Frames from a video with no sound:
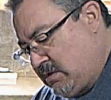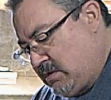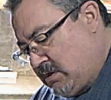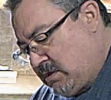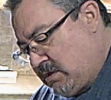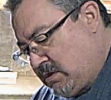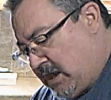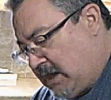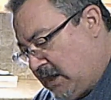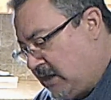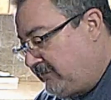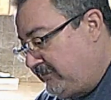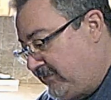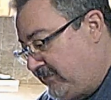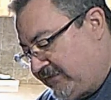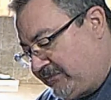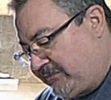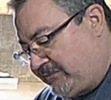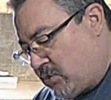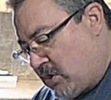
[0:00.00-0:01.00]
of
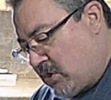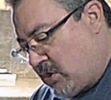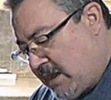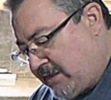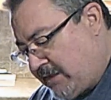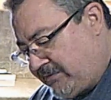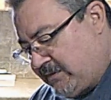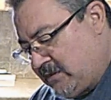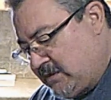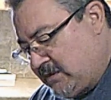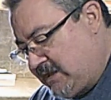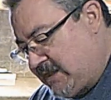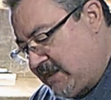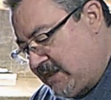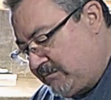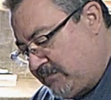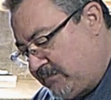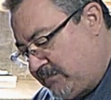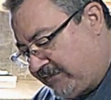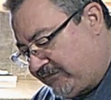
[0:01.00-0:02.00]
this broth get
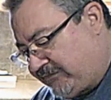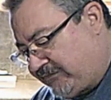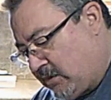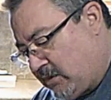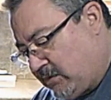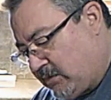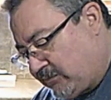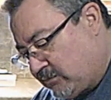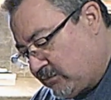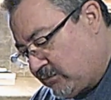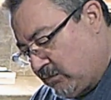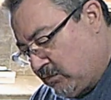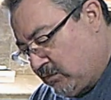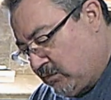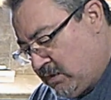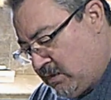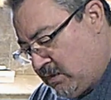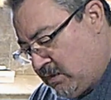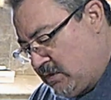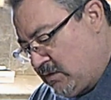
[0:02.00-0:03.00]
mixed all through.
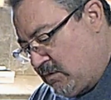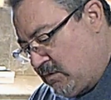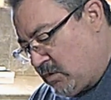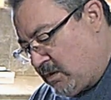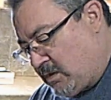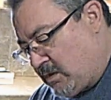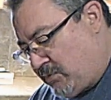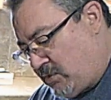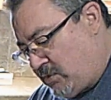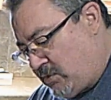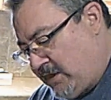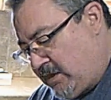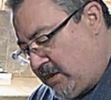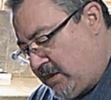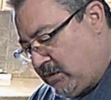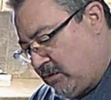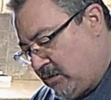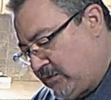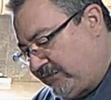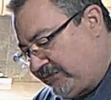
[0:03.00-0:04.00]
We're pretty
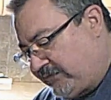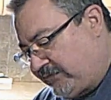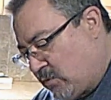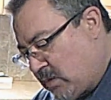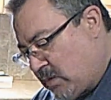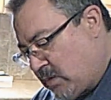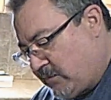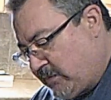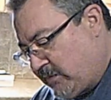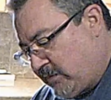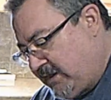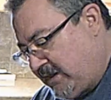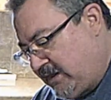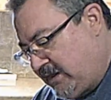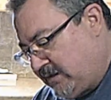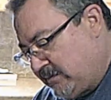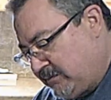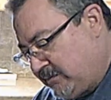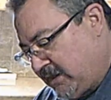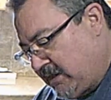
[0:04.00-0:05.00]
close to where we need to
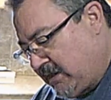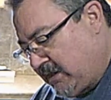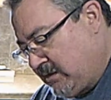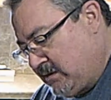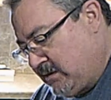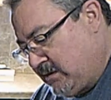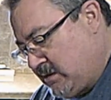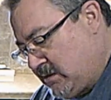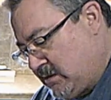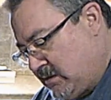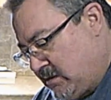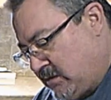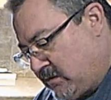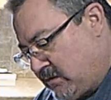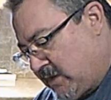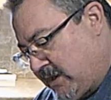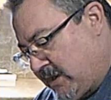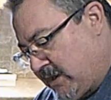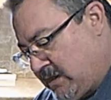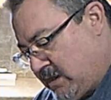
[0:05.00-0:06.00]
be
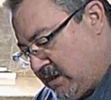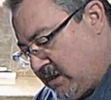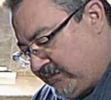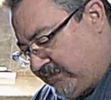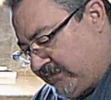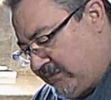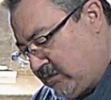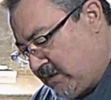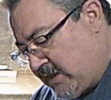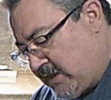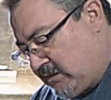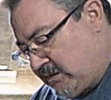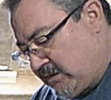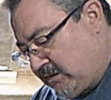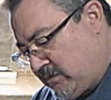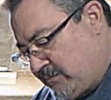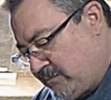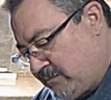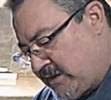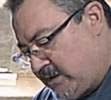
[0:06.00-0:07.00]
right here. Still got a little
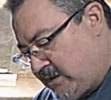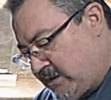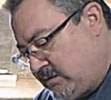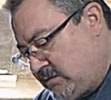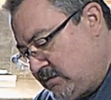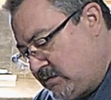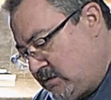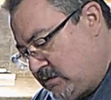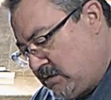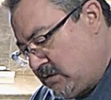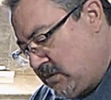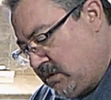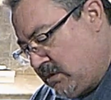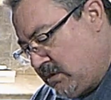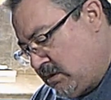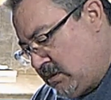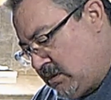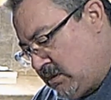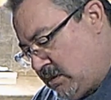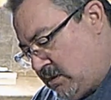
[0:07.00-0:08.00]
bit of
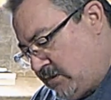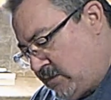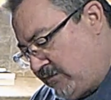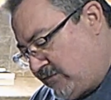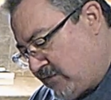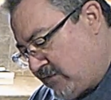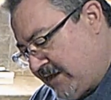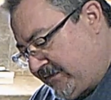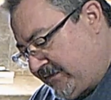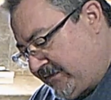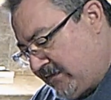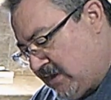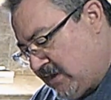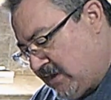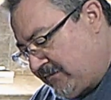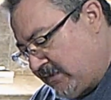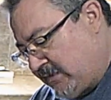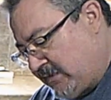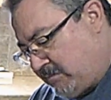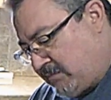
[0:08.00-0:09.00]
dry stuff at
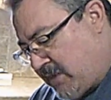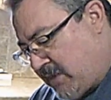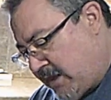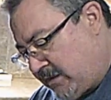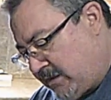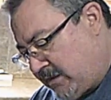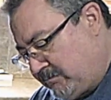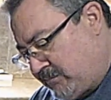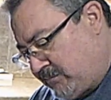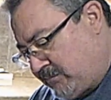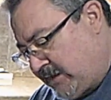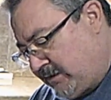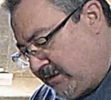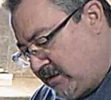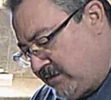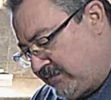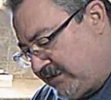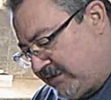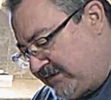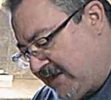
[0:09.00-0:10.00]
the bottom, but
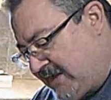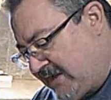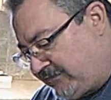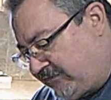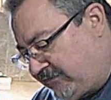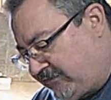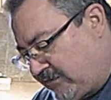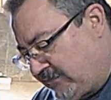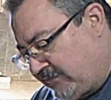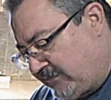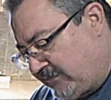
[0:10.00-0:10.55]
the texture's